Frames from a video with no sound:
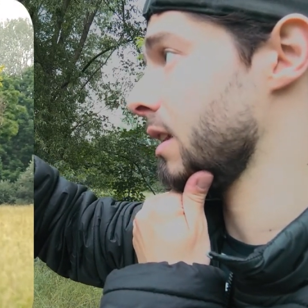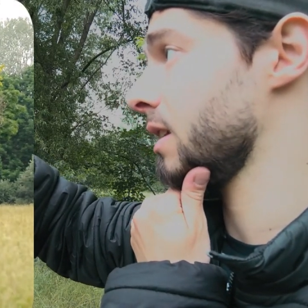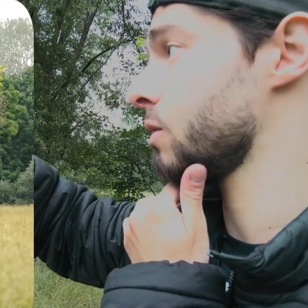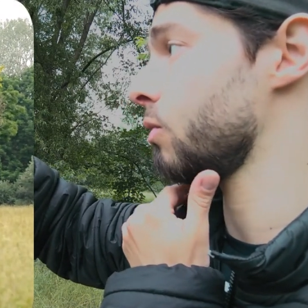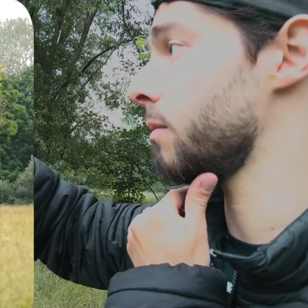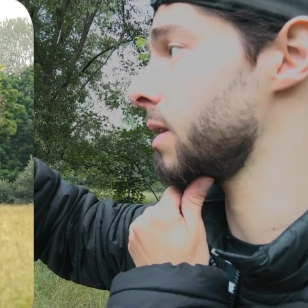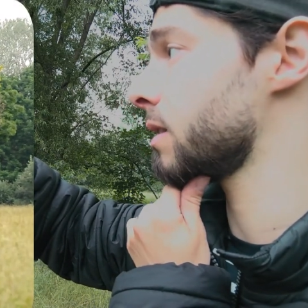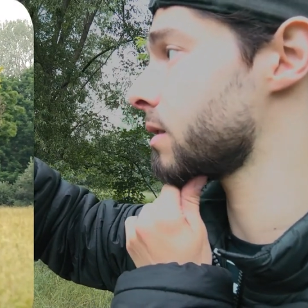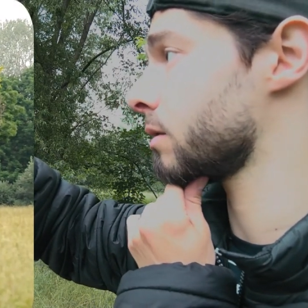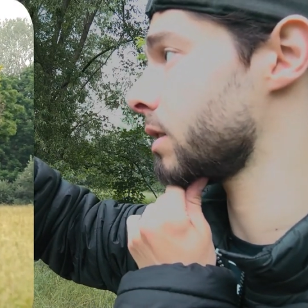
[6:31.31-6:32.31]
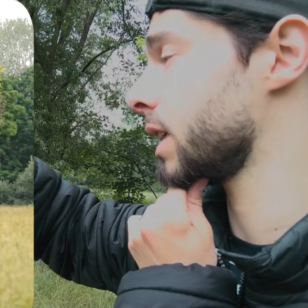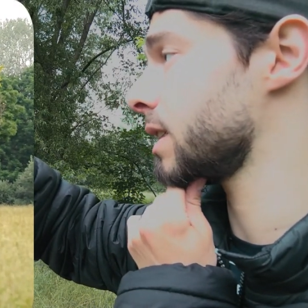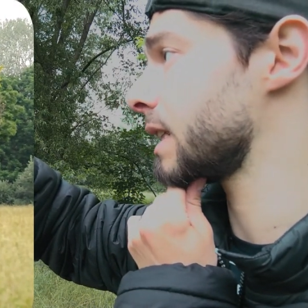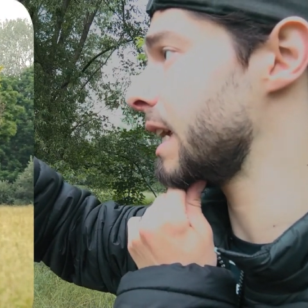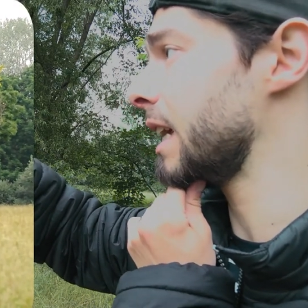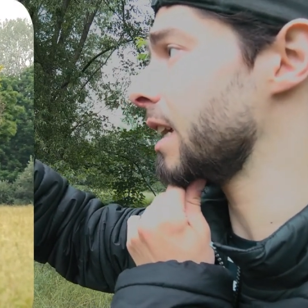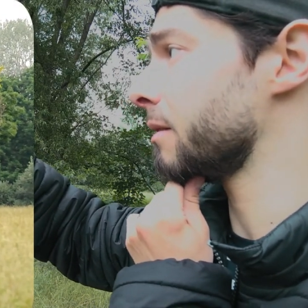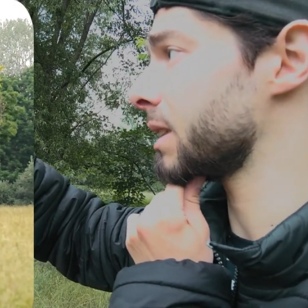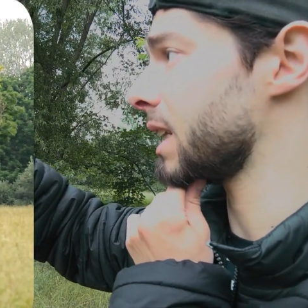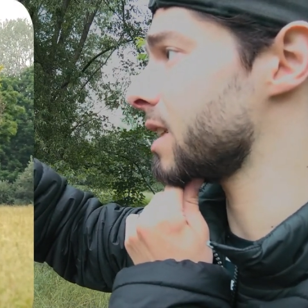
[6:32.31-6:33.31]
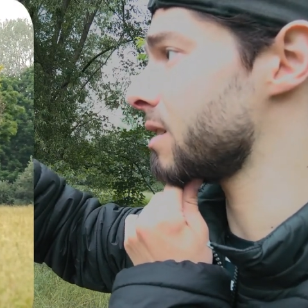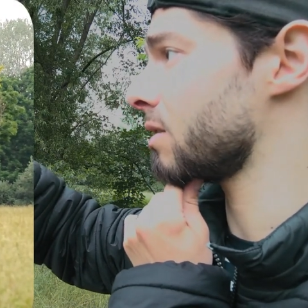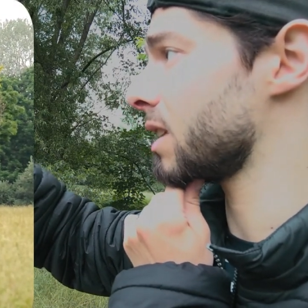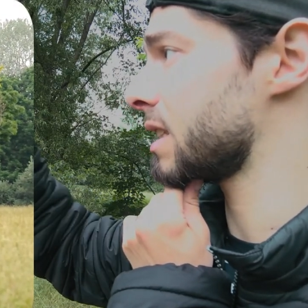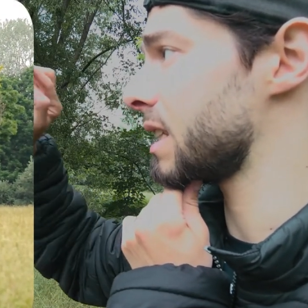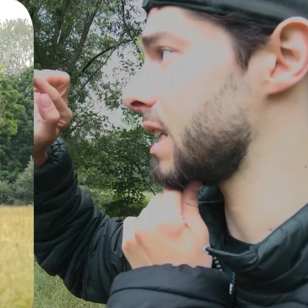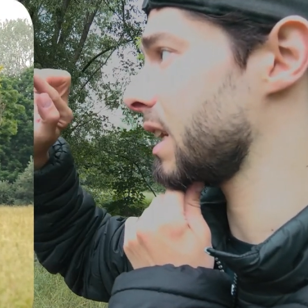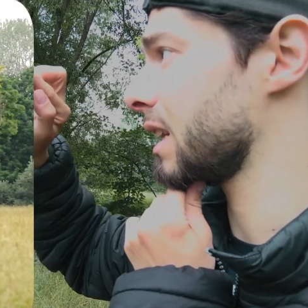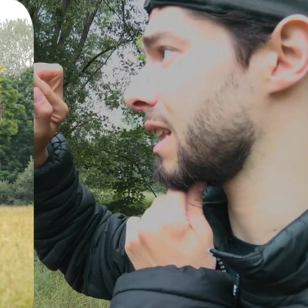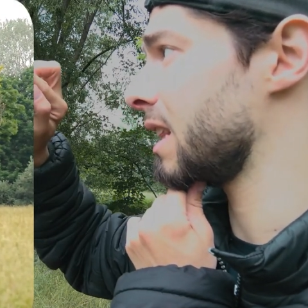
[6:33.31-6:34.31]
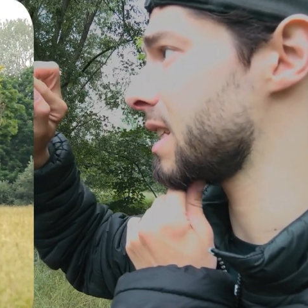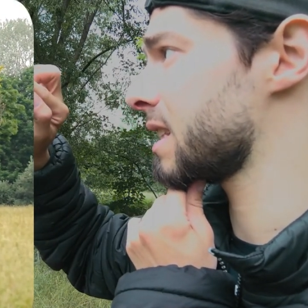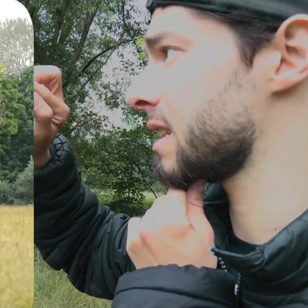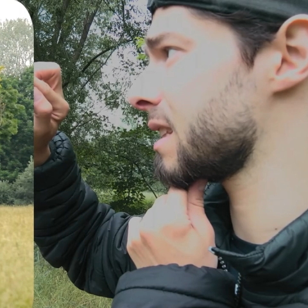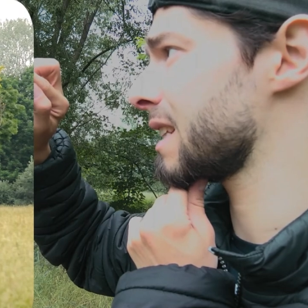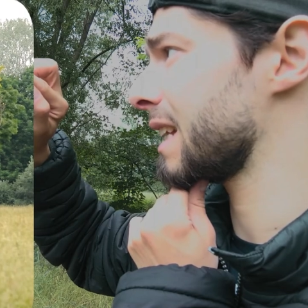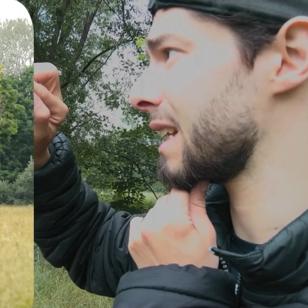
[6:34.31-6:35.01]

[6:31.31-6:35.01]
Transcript: This will be so nice, but as you can see, this